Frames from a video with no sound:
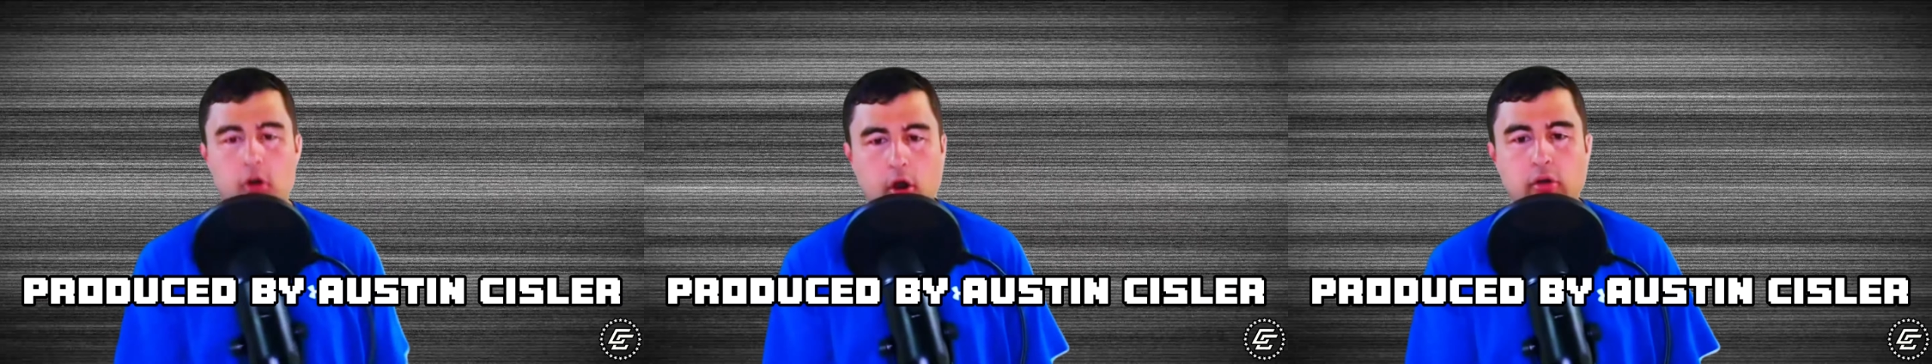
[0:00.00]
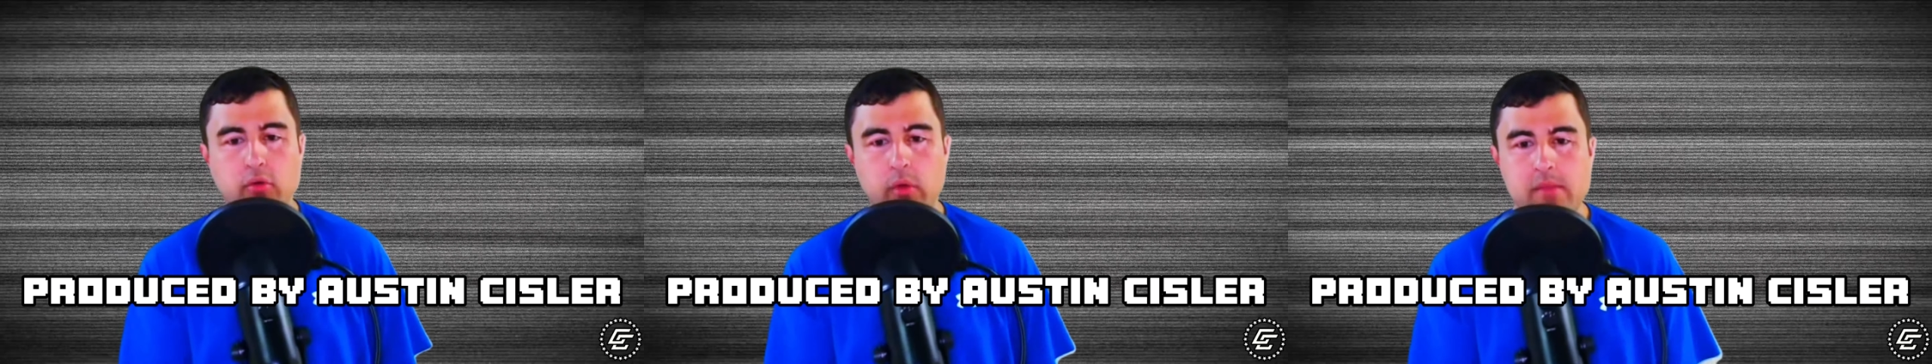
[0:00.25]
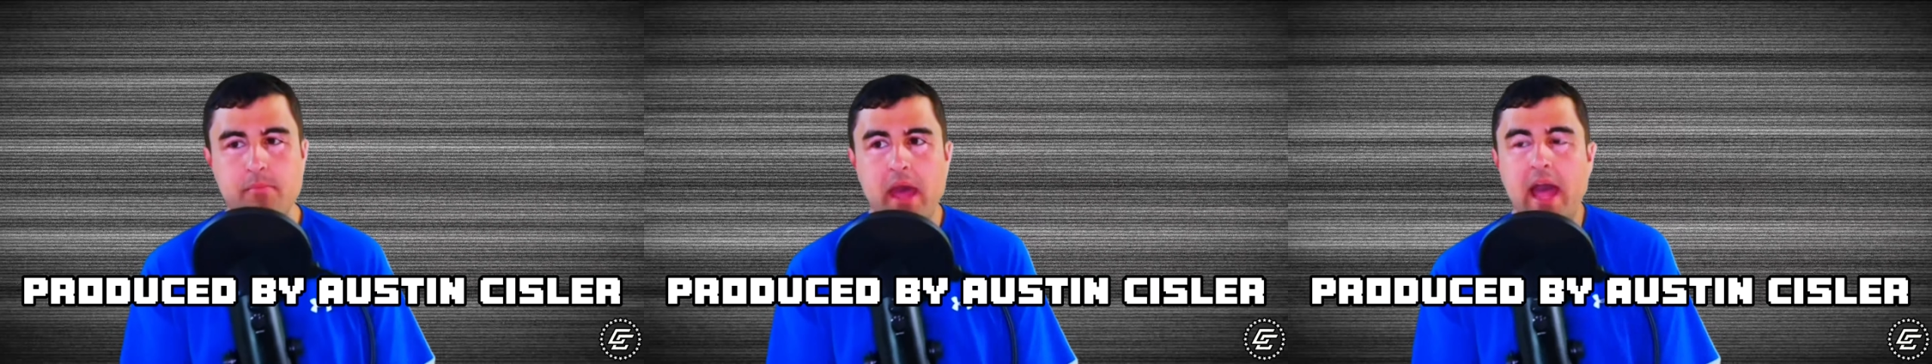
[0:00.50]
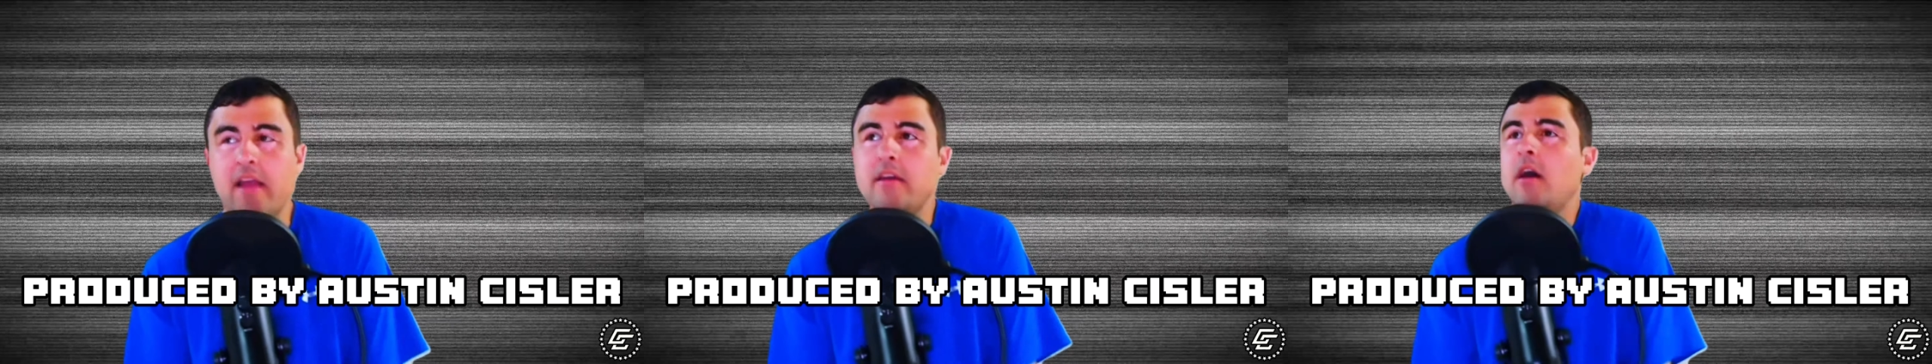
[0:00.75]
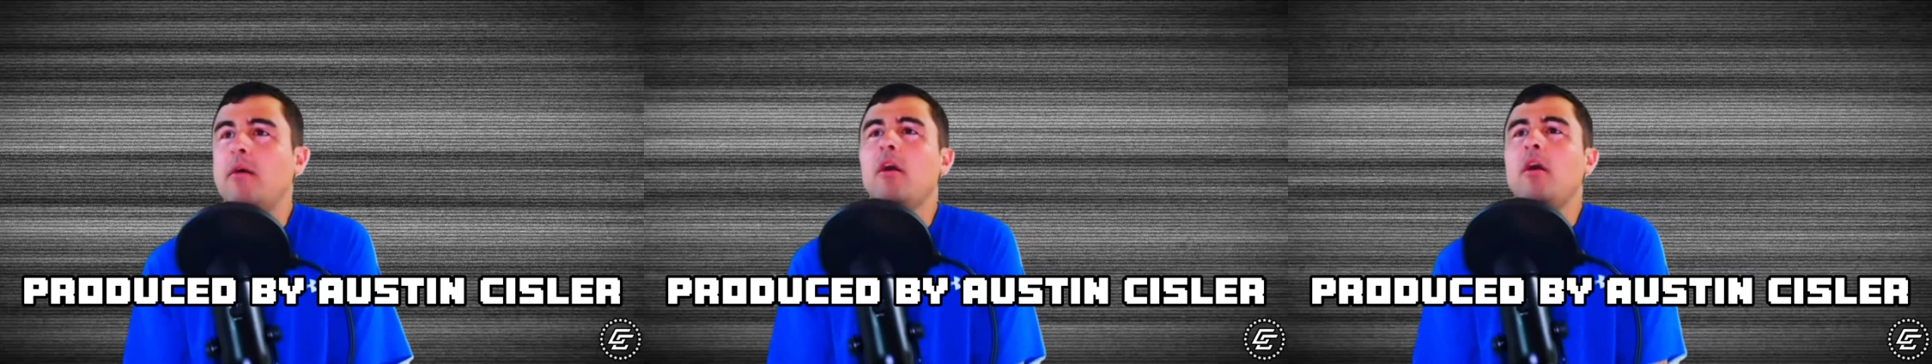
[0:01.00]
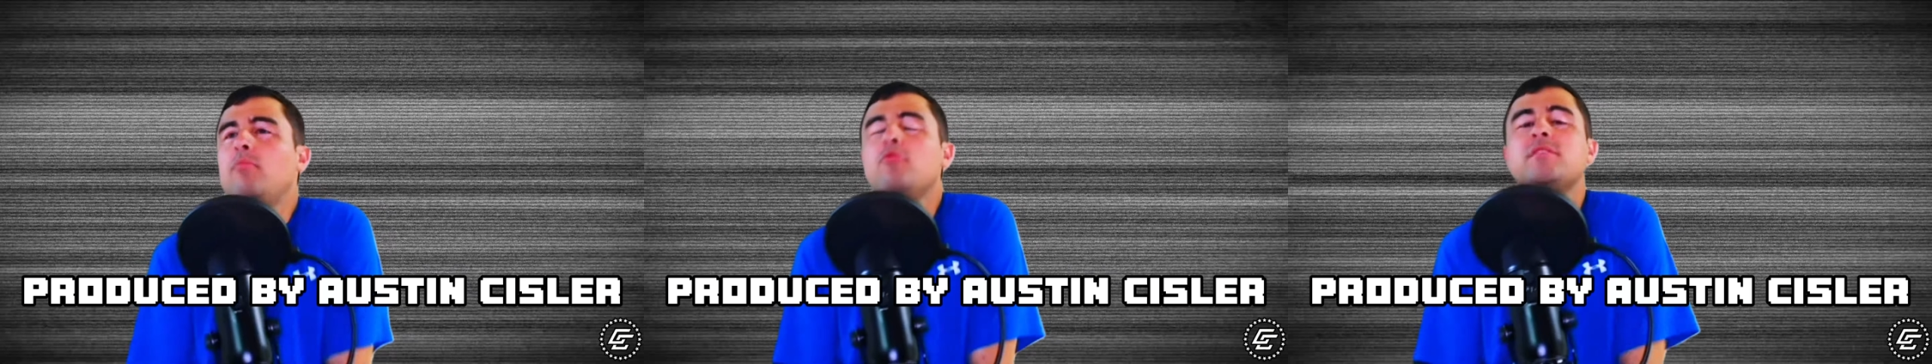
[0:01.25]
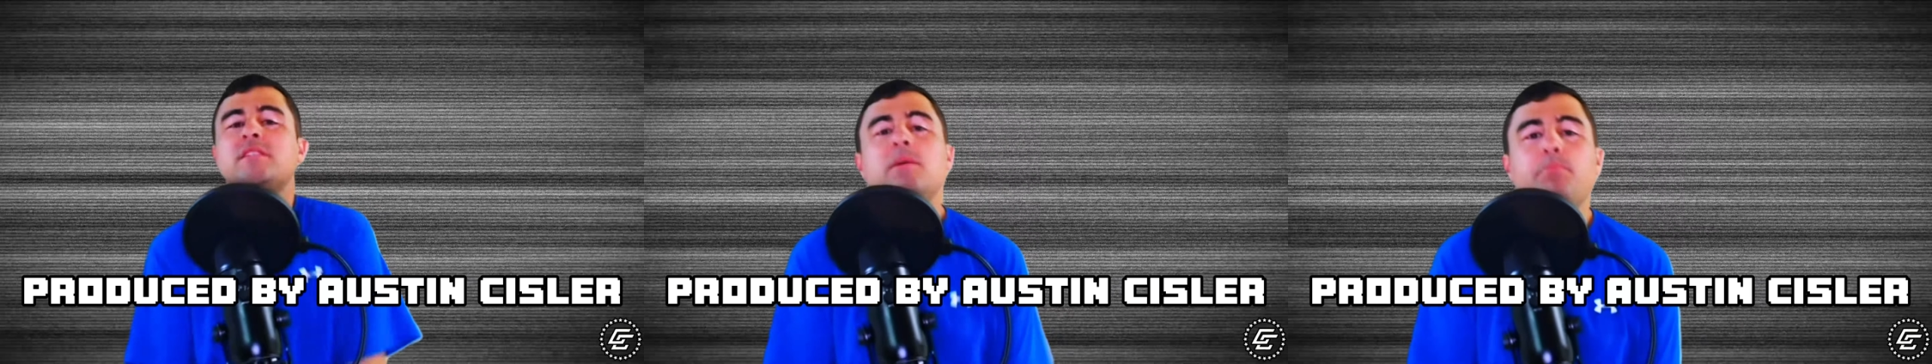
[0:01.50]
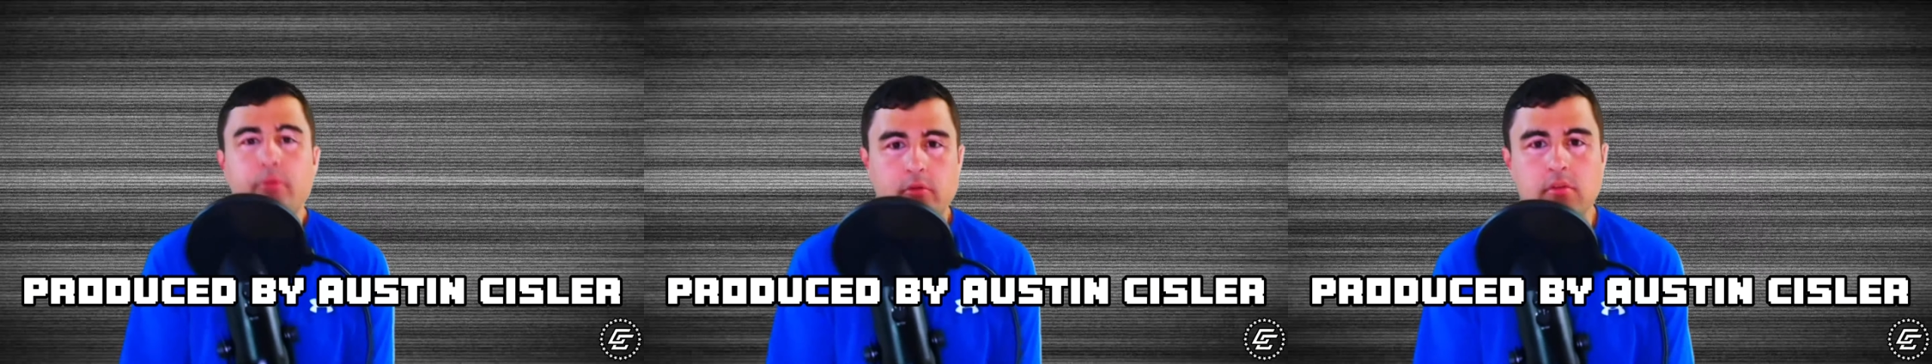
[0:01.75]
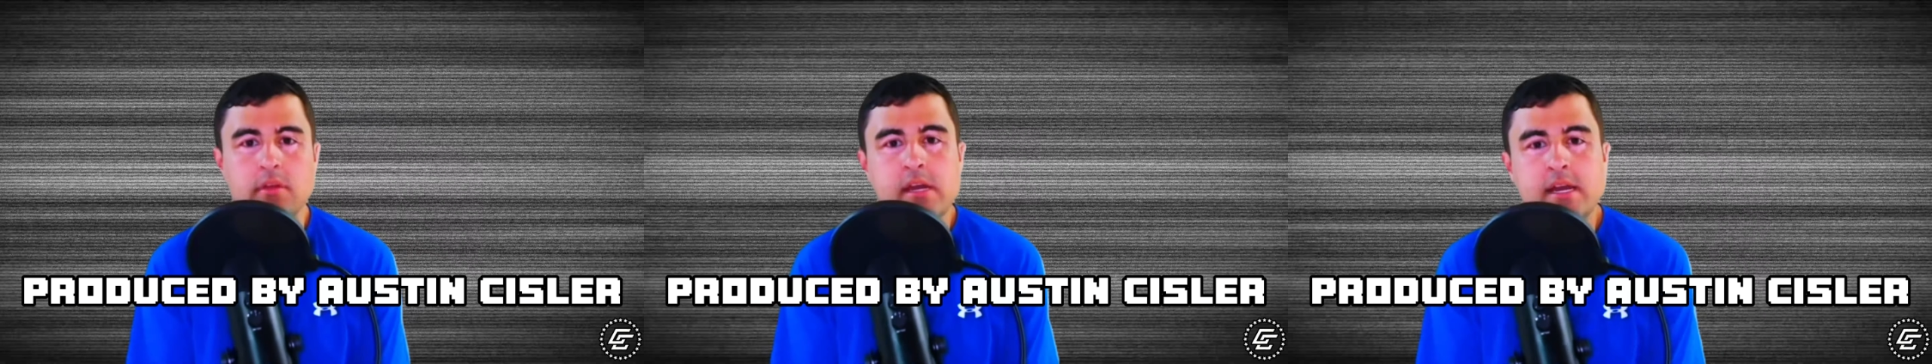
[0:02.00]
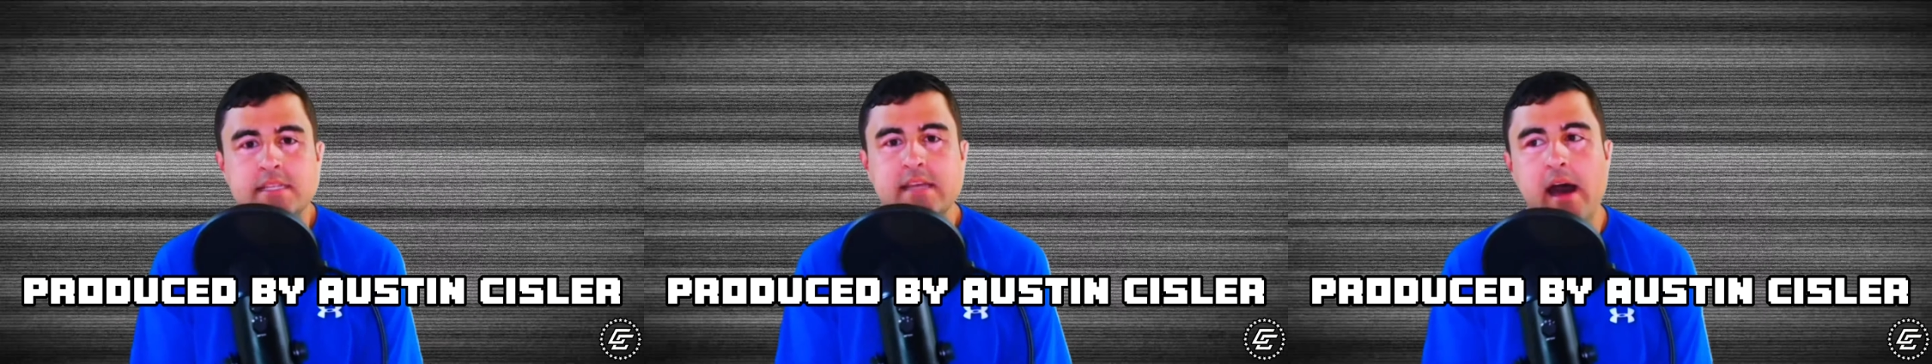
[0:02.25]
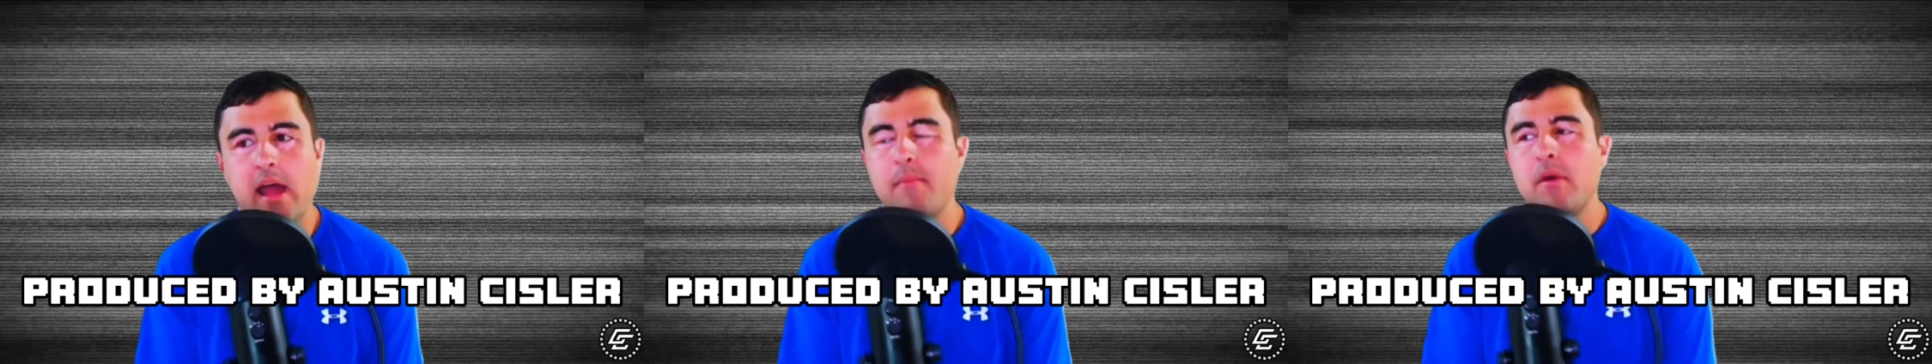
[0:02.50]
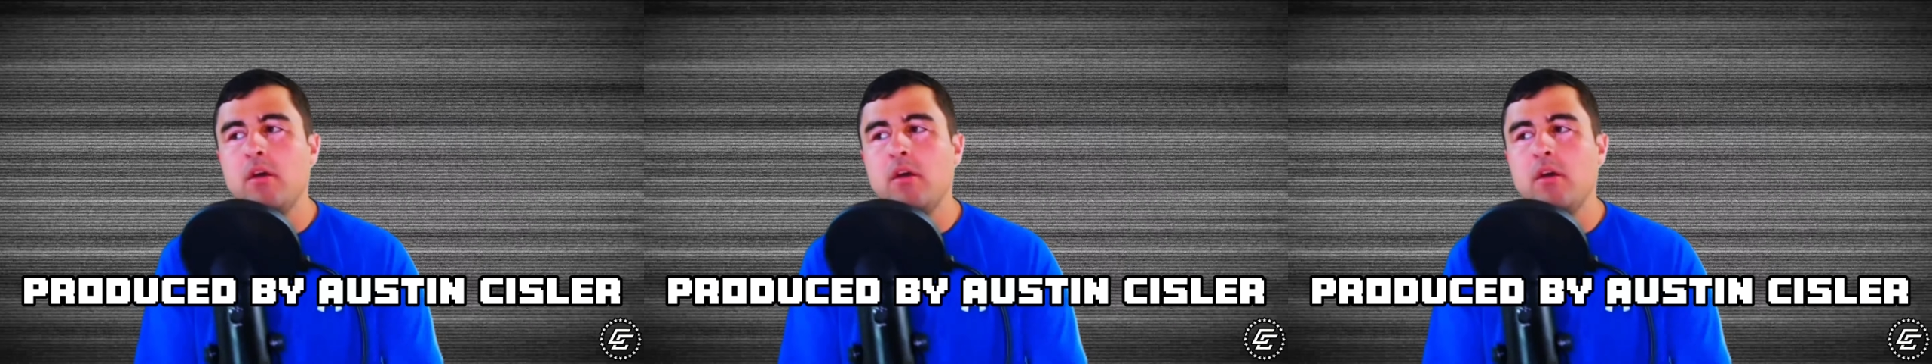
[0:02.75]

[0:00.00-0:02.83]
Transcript: all the way back. A, a more simple time.